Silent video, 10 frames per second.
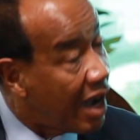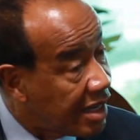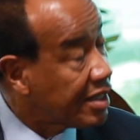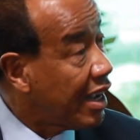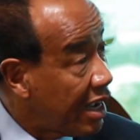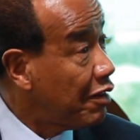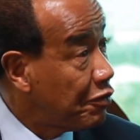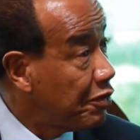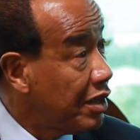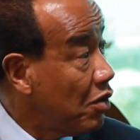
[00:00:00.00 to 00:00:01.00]
as I
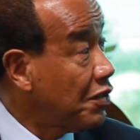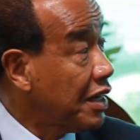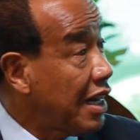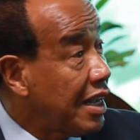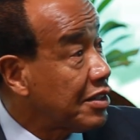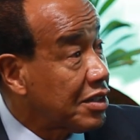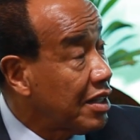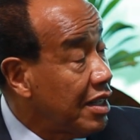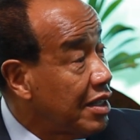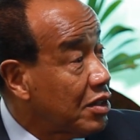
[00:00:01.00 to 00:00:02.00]
have over the
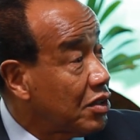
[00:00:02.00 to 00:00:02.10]
last